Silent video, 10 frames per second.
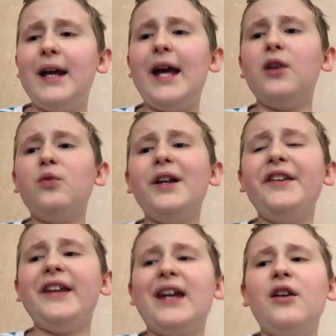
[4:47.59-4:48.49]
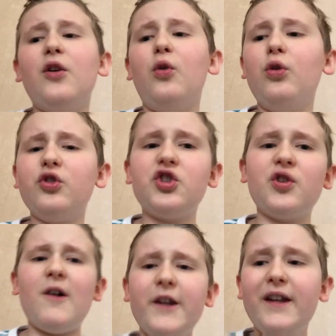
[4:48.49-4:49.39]
and once again,
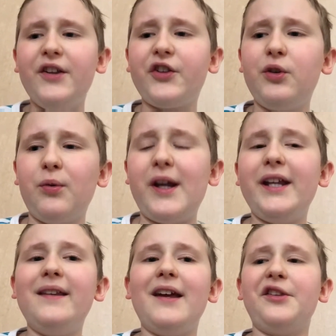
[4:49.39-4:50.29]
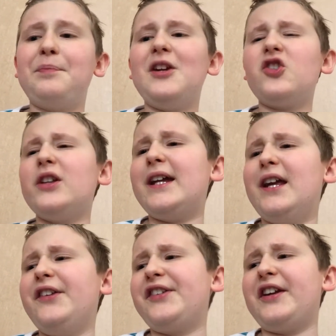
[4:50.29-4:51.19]
Ultron is great, especially
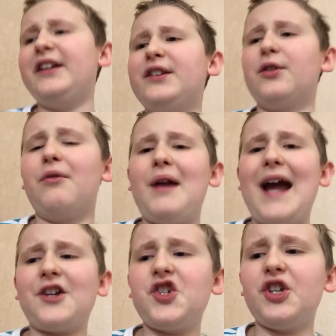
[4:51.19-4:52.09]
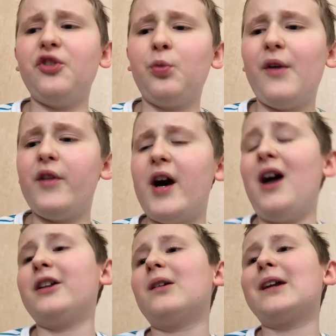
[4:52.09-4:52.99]
his interactions with the
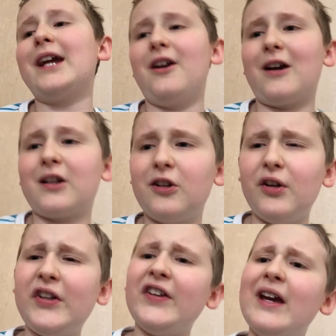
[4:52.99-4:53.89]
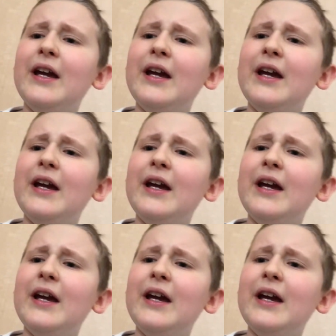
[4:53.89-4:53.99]
other characters.